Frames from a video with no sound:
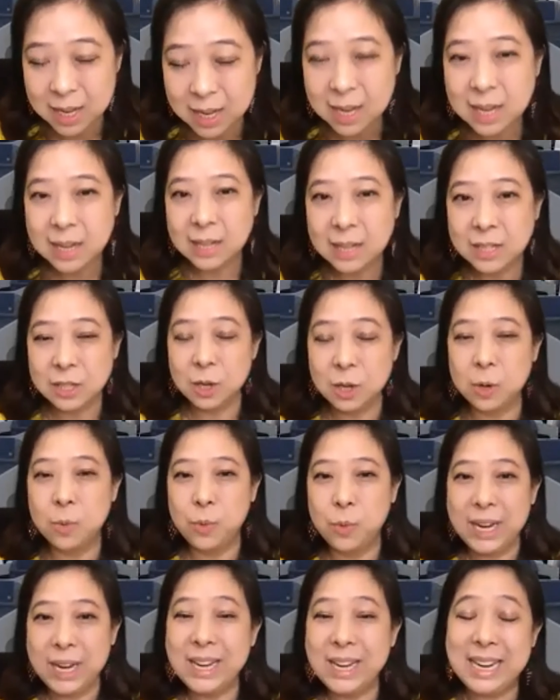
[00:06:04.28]
So
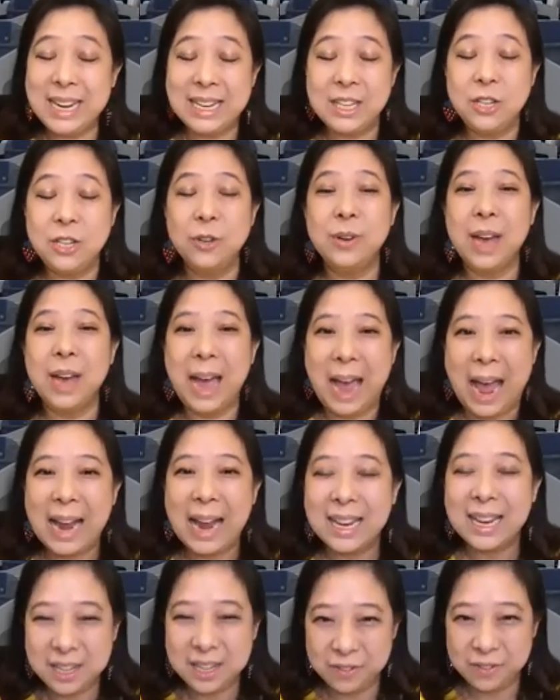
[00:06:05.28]
we need to
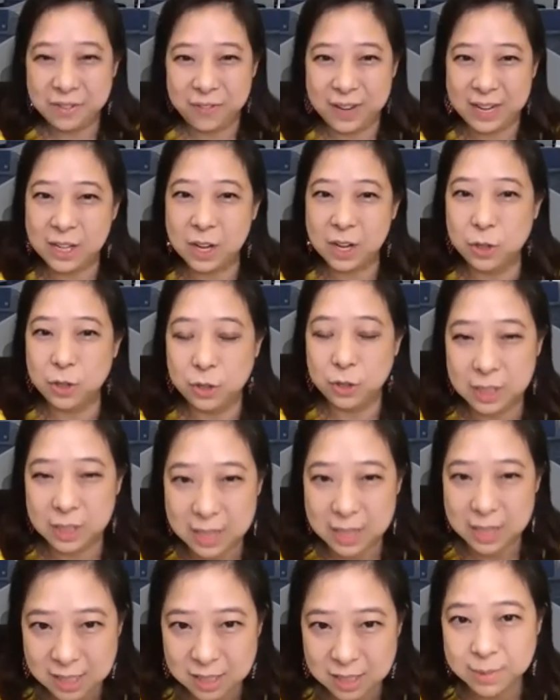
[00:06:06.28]
actively go to the
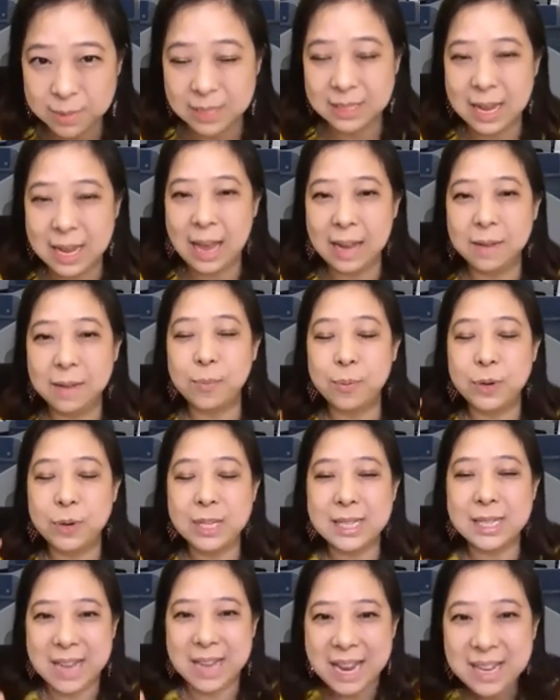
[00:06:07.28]
customers and
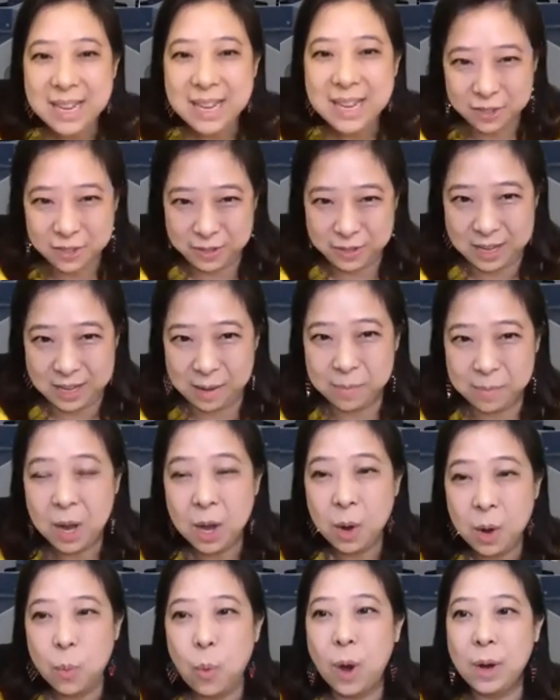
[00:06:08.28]
present to them
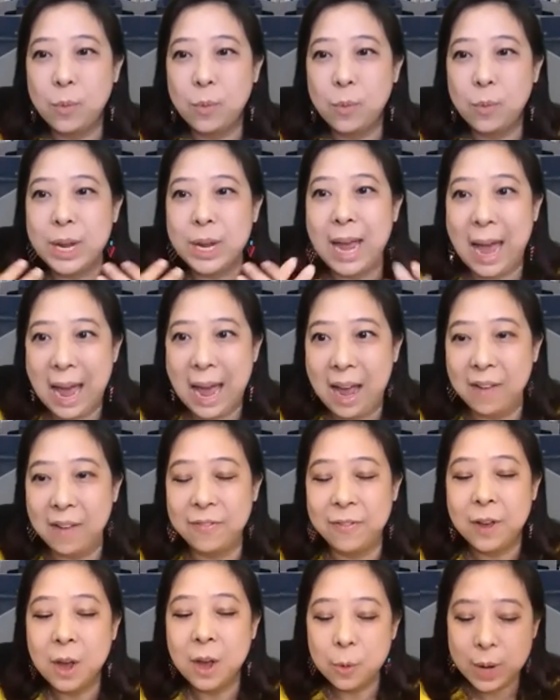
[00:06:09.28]
what we have.
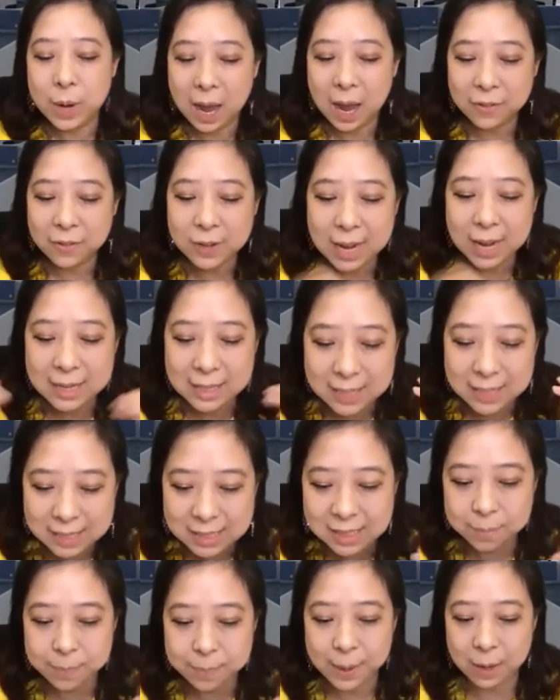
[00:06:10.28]
We have to
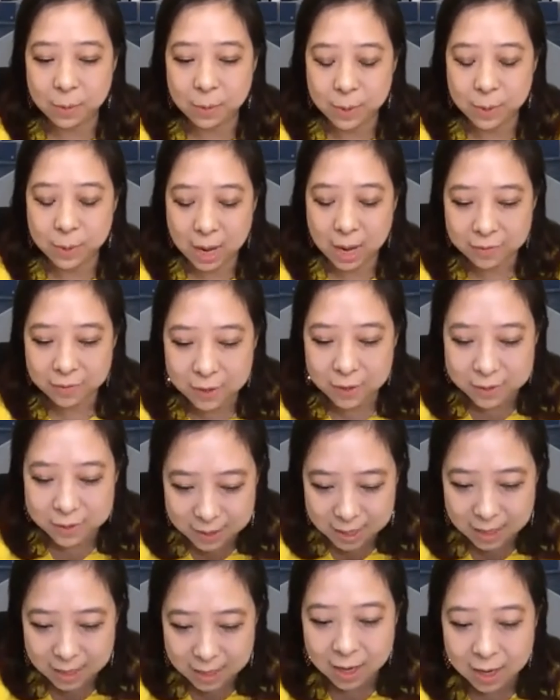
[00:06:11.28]
anticipate. We have to think,
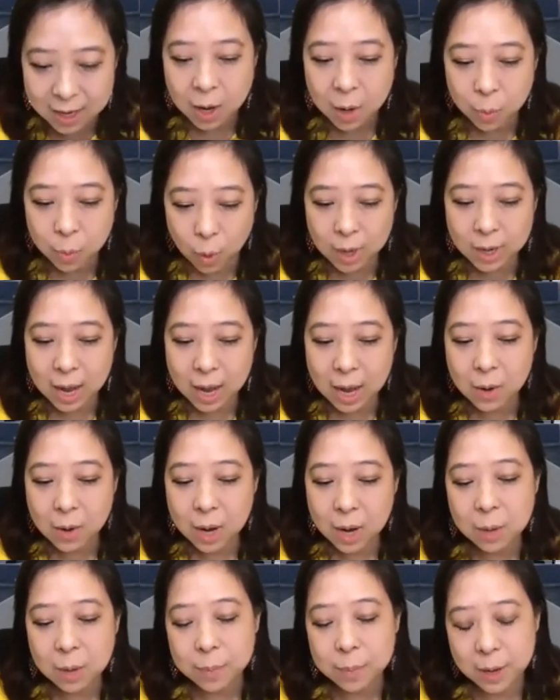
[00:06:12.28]
what are our
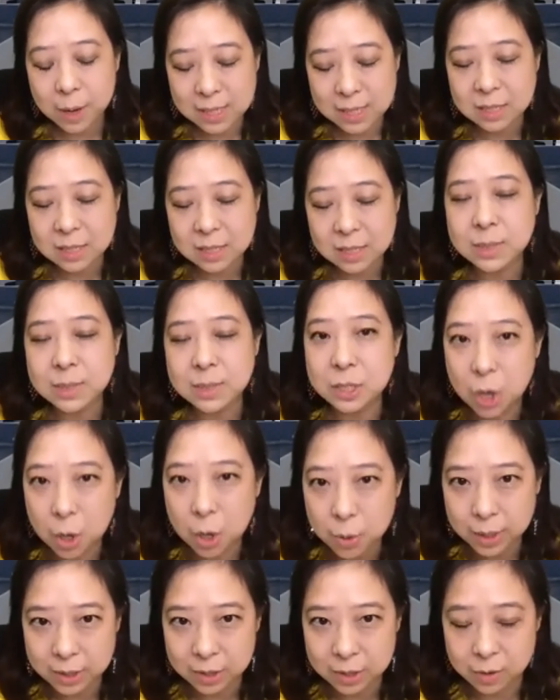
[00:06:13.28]
customers going
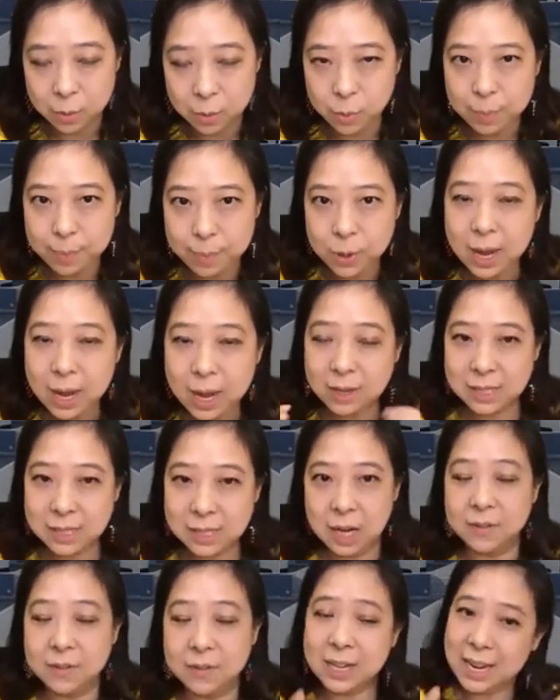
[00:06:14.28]
through? We put
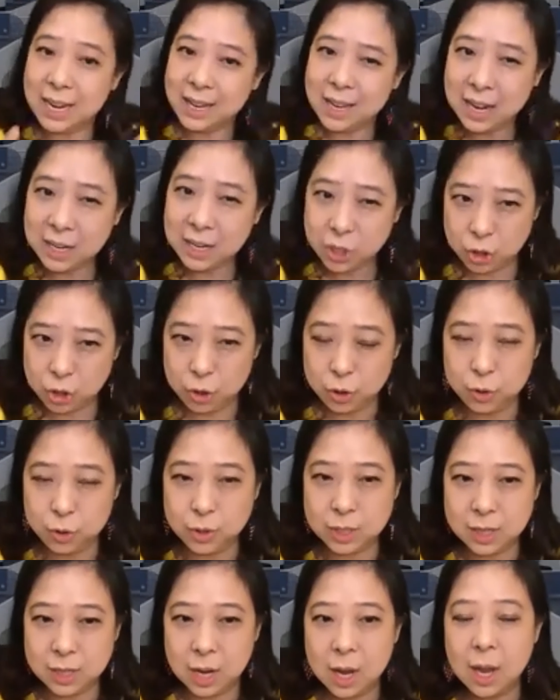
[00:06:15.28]
ourselves in their shoes,
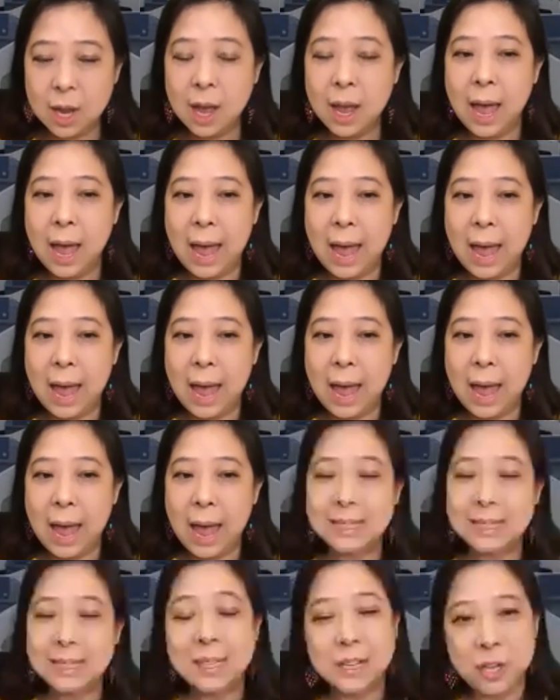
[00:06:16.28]
and
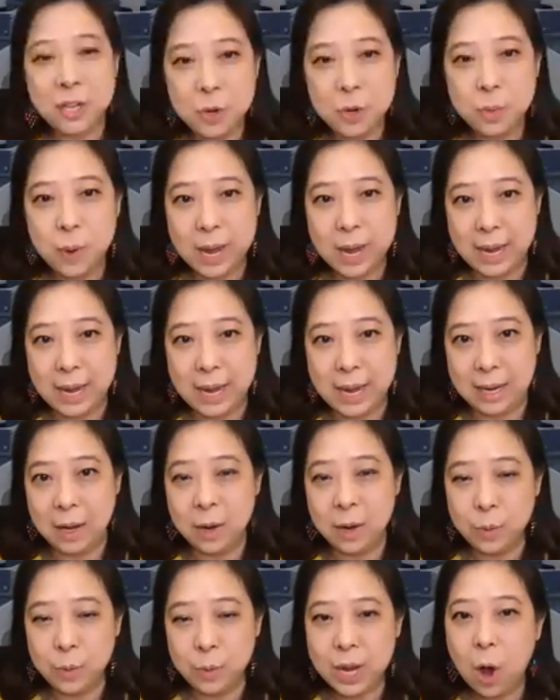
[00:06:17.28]
that's the new way.
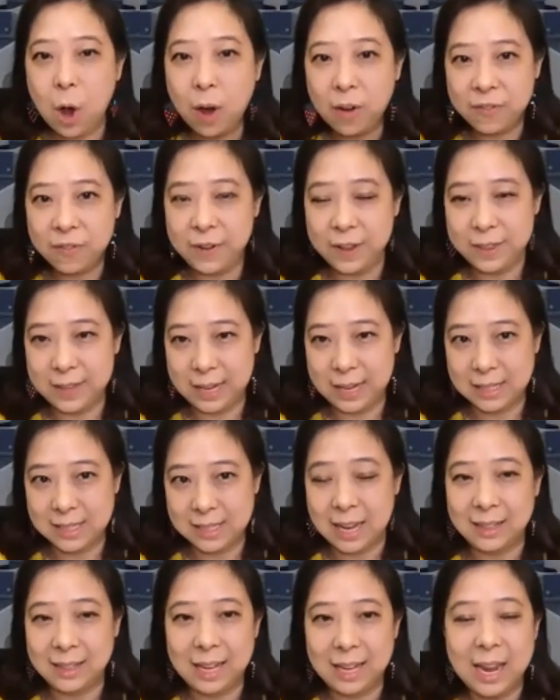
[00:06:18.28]
We offer things that
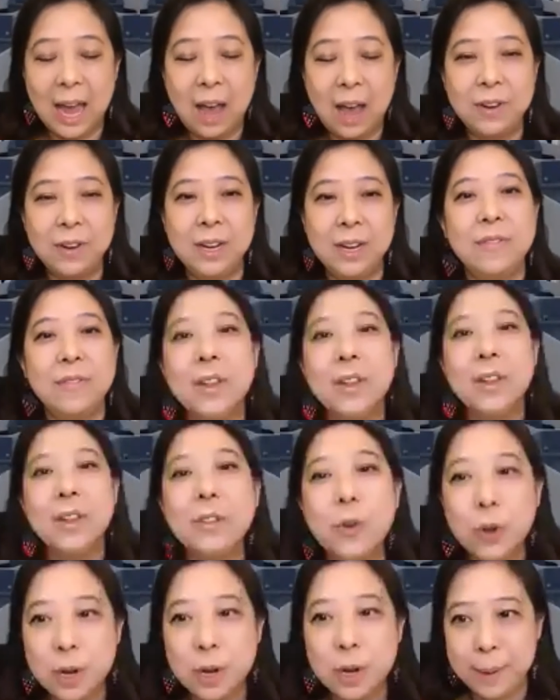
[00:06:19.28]
they haven't even thought
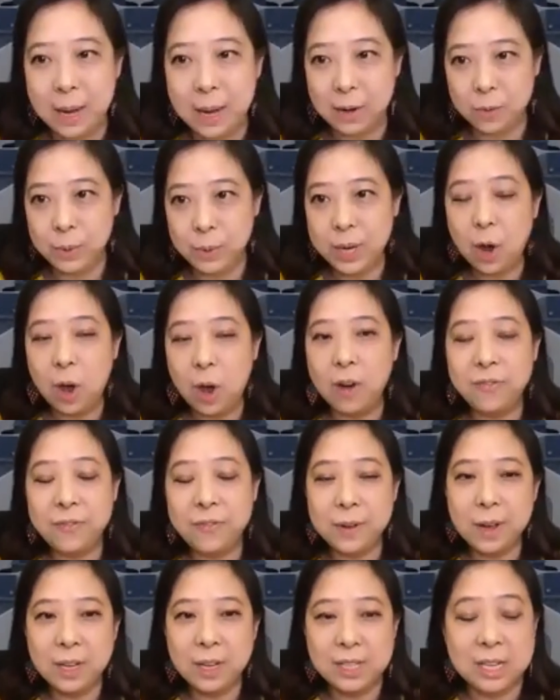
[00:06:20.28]
about. We offer
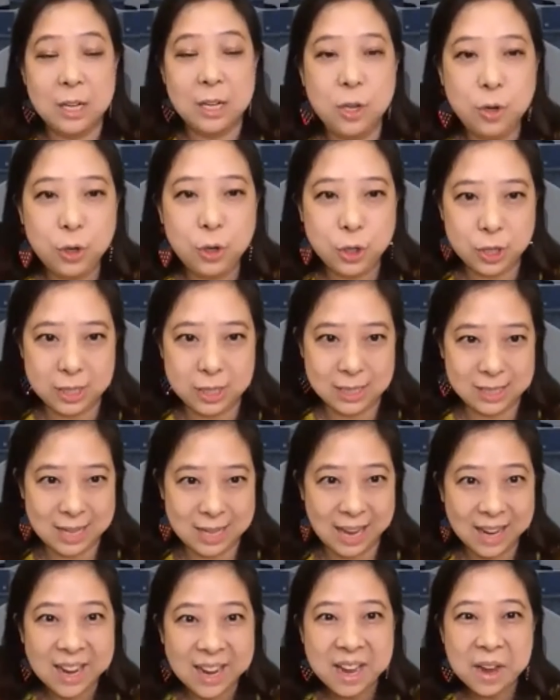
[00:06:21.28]
solutions that
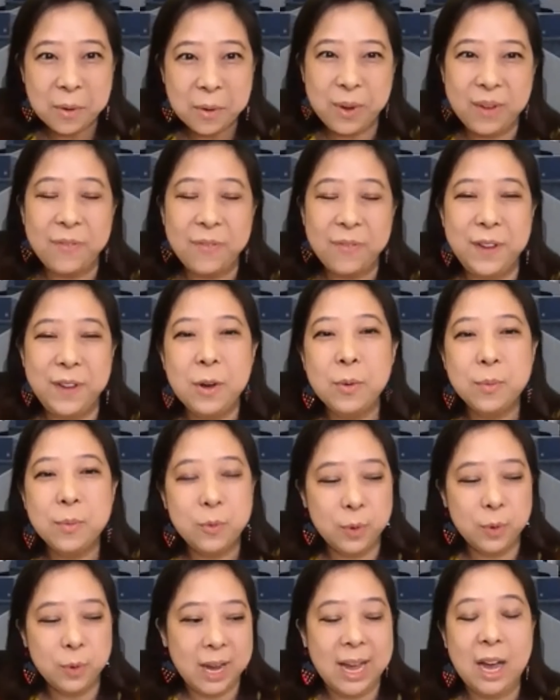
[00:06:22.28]
we feel will
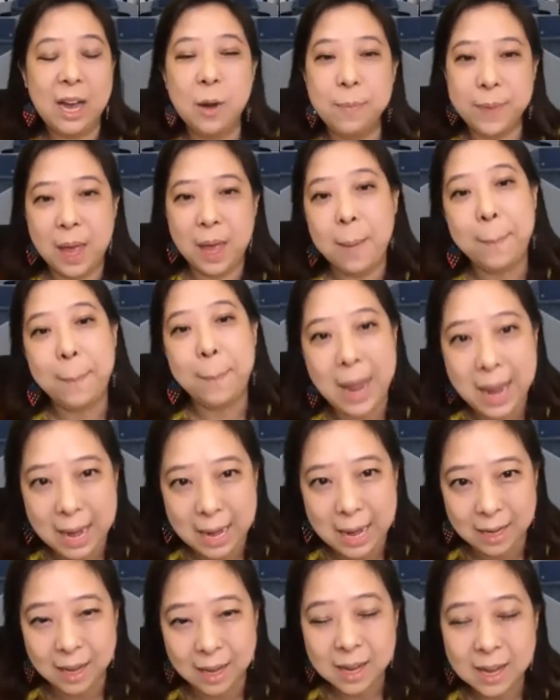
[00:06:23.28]
help their
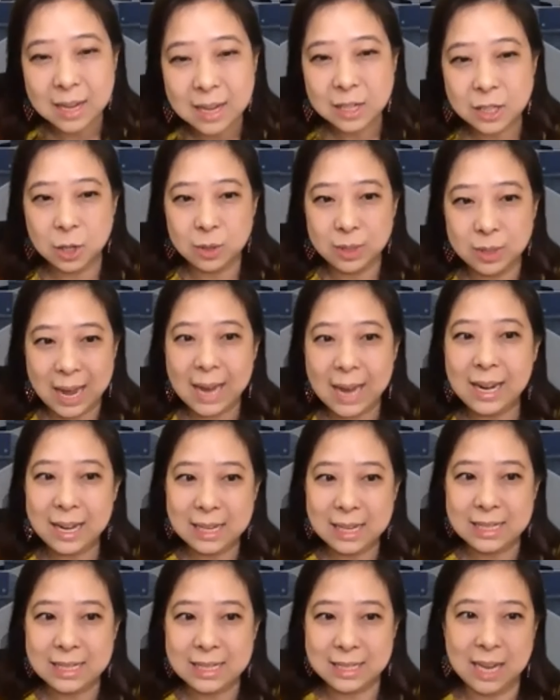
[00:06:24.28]
pain. So that is
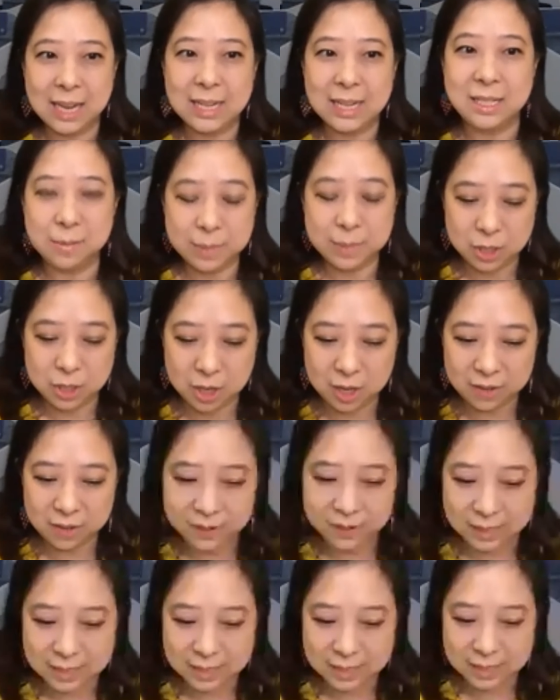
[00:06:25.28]
customer
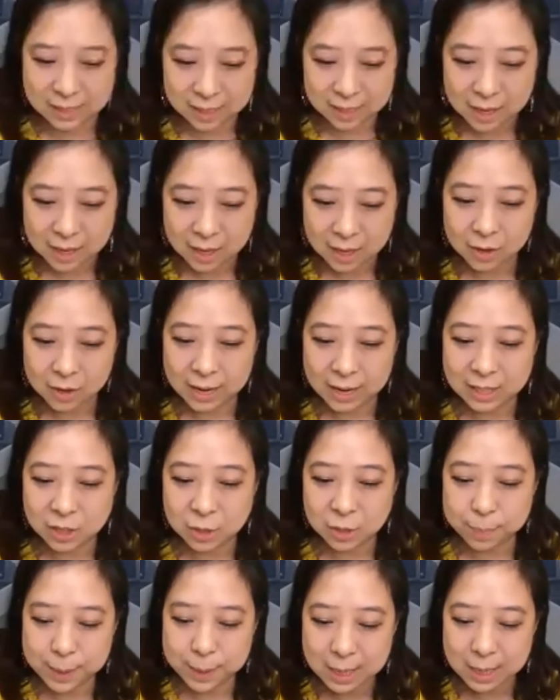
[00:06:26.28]
service. Okay, so
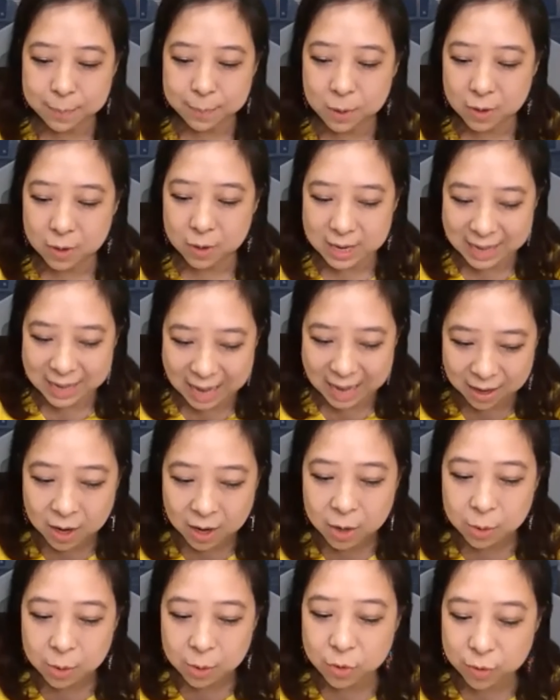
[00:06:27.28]
people, again,
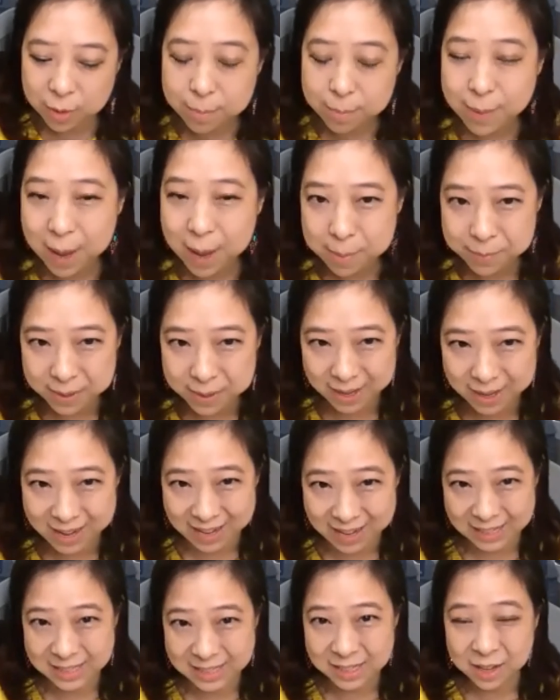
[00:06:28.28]
will remember
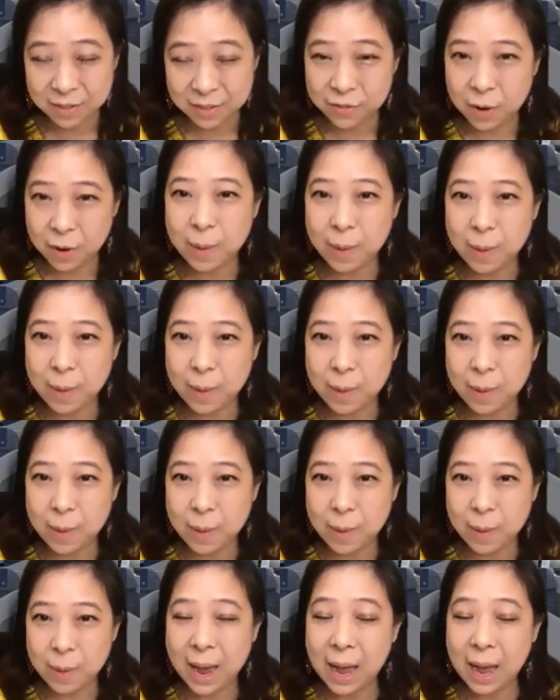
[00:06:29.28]
us from how we
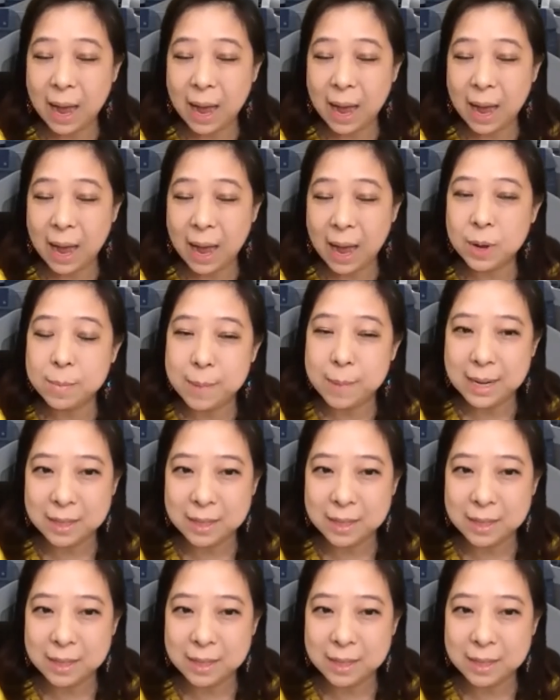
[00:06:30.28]
make them feel.